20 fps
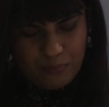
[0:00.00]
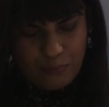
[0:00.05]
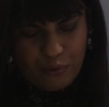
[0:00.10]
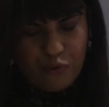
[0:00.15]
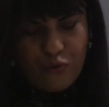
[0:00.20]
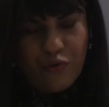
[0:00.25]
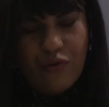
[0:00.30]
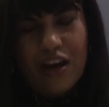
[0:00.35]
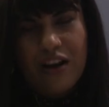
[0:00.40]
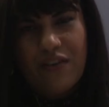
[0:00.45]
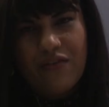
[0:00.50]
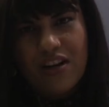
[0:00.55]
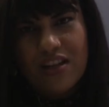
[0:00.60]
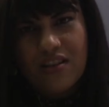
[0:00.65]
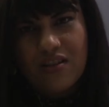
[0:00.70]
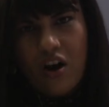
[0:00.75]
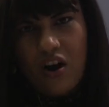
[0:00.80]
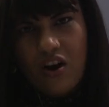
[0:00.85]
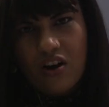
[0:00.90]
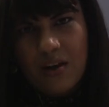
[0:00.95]

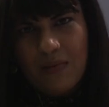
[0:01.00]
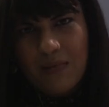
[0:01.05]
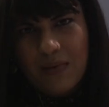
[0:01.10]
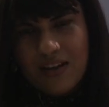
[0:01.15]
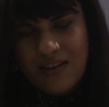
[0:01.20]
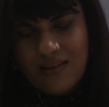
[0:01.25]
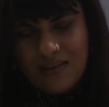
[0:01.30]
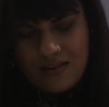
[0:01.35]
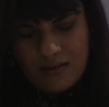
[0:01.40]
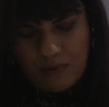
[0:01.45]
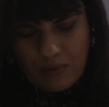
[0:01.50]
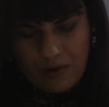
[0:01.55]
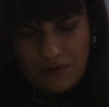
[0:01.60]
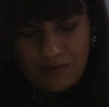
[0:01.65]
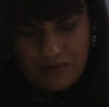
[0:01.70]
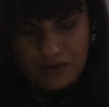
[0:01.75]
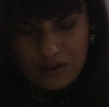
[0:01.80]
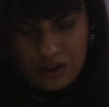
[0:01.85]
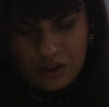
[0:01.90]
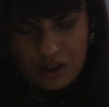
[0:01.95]
Previous arguments
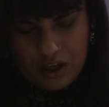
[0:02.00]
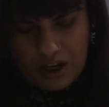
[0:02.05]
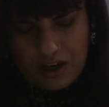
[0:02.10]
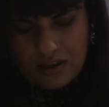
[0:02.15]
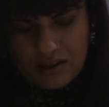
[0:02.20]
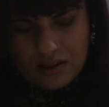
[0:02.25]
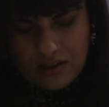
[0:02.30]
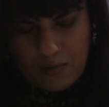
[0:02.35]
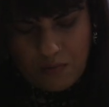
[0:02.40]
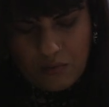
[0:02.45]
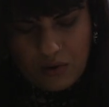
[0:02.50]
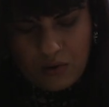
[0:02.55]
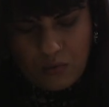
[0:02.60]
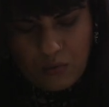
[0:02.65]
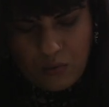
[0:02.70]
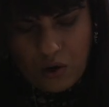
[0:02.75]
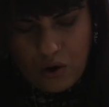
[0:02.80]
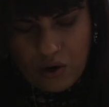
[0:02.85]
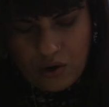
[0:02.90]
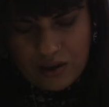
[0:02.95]
with a certain
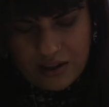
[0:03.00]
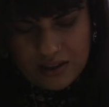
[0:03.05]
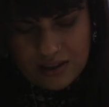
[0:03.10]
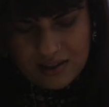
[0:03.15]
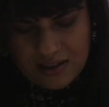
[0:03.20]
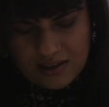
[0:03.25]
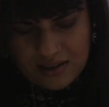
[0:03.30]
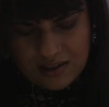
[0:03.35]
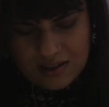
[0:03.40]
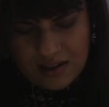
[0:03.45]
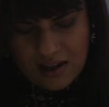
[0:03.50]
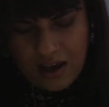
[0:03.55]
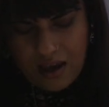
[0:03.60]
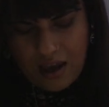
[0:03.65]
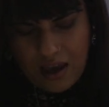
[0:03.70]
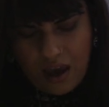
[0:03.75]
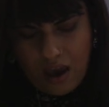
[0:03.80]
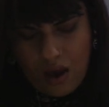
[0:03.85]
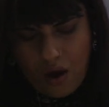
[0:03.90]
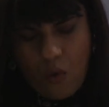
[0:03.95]
someone was,
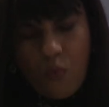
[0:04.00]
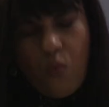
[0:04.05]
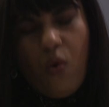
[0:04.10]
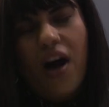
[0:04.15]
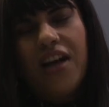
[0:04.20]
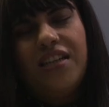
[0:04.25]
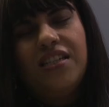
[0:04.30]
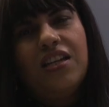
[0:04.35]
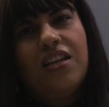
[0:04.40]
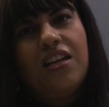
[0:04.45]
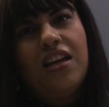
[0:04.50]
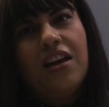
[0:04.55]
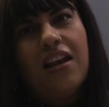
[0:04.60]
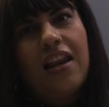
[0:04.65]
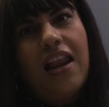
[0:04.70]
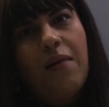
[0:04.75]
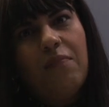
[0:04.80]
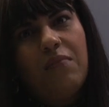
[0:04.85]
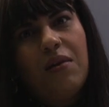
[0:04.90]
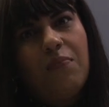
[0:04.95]
why didn't
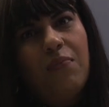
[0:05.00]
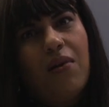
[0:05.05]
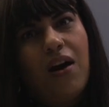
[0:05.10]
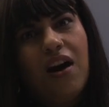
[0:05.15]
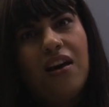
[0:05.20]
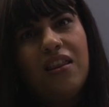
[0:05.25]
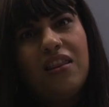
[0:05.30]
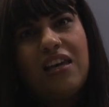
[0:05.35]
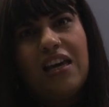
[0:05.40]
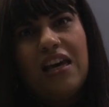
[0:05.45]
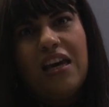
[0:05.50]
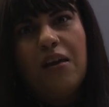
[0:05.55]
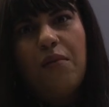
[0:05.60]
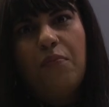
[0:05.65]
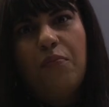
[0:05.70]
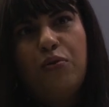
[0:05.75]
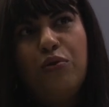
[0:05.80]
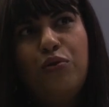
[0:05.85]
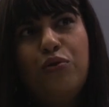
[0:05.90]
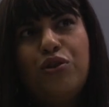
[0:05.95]
you let me buy the
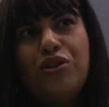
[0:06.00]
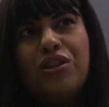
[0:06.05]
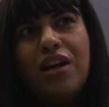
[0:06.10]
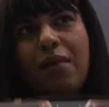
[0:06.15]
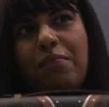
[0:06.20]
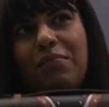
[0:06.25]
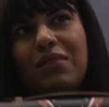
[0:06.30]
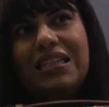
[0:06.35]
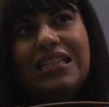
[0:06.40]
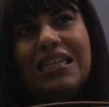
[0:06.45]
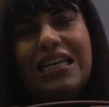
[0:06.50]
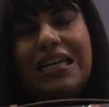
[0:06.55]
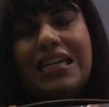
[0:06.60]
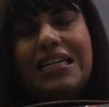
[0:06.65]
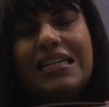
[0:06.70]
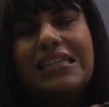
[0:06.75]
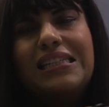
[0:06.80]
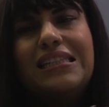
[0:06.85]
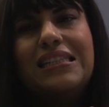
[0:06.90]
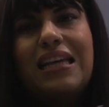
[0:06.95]
Pochette
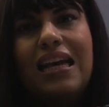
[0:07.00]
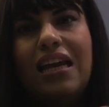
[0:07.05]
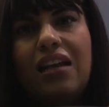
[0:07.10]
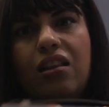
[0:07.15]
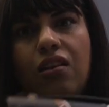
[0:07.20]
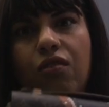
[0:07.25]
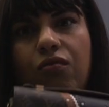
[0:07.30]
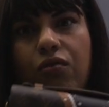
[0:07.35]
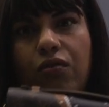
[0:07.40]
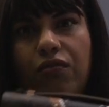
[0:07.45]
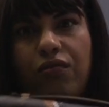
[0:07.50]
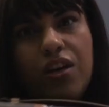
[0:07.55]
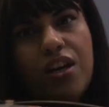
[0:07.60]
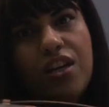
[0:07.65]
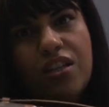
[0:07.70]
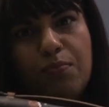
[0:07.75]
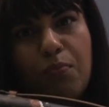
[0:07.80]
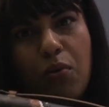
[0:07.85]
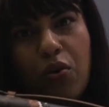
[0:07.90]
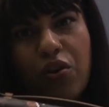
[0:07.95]
Matisse in the
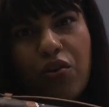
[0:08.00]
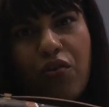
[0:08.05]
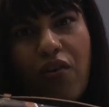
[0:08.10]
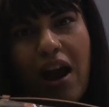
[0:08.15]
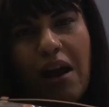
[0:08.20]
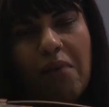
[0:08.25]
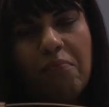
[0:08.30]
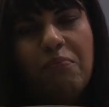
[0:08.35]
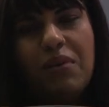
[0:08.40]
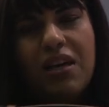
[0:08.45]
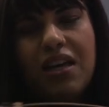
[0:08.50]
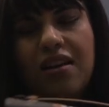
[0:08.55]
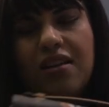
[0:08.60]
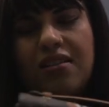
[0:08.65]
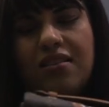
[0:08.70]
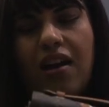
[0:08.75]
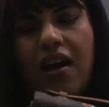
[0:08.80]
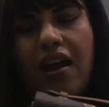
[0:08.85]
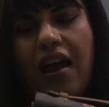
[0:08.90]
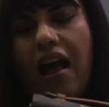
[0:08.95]
reverse monogram?
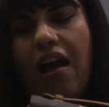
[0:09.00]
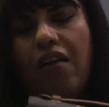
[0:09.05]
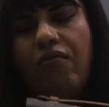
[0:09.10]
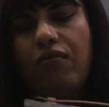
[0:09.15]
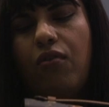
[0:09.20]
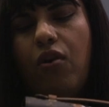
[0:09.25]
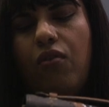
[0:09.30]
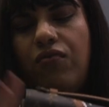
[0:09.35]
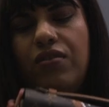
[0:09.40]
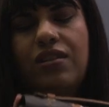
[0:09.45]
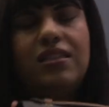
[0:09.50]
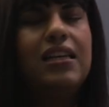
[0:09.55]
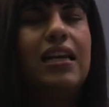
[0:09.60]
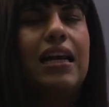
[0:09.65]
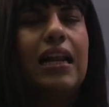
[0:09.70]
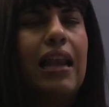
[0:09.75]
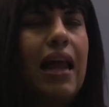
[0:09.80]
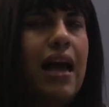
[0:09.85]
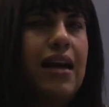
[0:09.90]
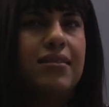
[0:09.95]
Because I have obviously
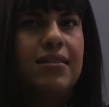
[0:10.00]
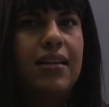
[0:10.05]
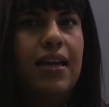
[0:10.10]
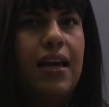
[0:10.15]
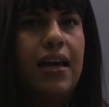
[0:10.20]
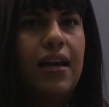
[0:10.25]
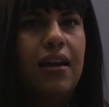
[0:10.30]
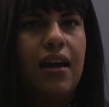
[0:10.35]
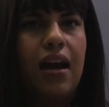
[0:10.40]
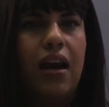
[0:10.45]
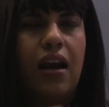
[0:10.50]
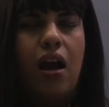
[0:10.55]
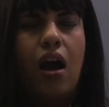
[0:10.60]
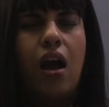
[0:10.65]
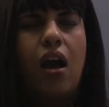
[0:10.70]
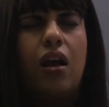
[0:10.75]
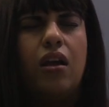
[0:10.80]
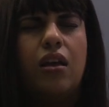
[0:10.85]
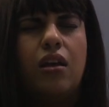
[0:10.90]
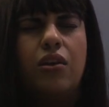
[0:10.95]
classic and
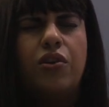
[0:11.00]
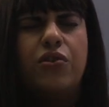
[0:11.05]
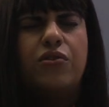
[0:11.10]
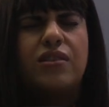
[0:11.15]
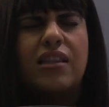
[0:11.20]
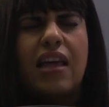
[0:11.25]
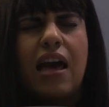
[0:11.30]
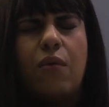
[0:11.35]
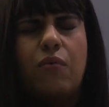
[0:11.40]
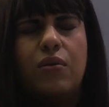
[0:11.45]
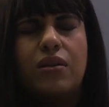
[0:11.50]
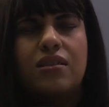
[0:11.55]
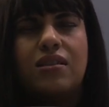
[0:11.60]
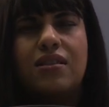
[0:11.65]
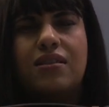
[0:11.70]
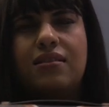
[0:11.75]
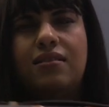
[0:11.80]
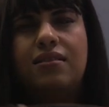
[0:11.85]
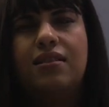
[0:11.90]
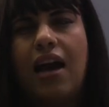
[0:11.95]
I use that one
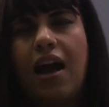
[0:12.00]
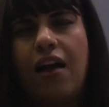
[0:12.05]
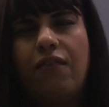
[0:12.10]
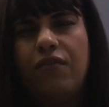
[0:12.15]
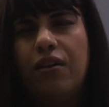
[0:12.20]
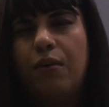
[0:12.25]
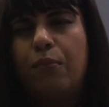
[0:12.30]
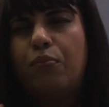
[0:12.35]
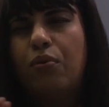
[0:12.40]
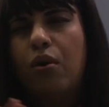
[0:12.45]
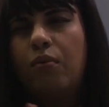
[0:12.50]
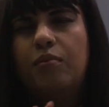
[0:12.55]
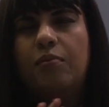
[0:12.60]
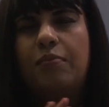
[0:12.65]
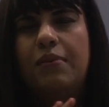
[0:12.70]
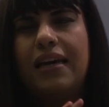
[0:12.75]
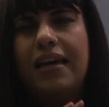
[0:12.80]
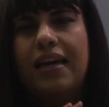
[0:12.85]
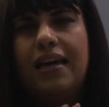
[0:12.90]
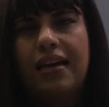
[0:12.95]
to death. It
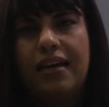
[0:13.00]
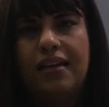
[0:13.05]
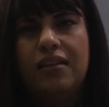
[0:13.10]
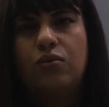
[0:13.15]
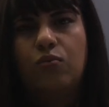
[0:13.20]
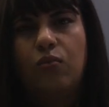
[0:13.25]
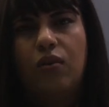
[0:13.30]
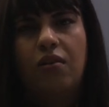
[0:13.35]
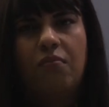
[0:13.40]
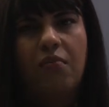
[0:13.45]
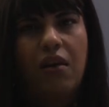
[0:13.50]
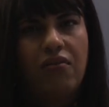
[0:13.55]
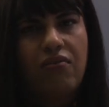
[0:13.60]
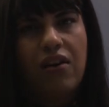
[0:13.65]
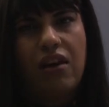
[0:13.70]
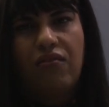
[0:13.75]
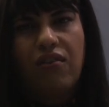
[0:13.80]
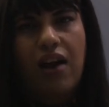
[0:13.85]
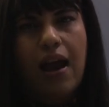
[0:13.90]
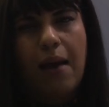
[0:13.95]
probably is one of my
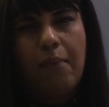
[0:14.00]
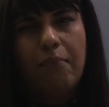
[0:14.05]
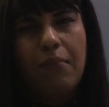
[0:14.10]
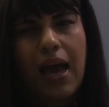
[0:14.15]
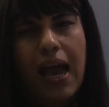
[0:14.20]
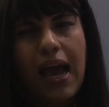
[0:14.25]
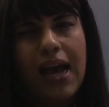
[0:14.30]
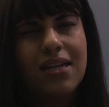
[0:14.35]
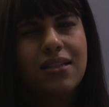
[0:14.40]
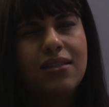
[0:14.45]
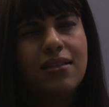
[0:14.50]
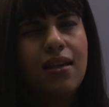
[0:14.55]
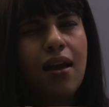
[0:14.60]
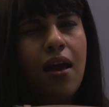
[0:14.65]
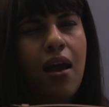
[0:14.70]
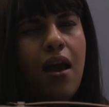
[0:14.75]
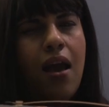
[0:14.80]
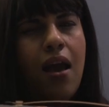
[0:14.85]
favorite handbags.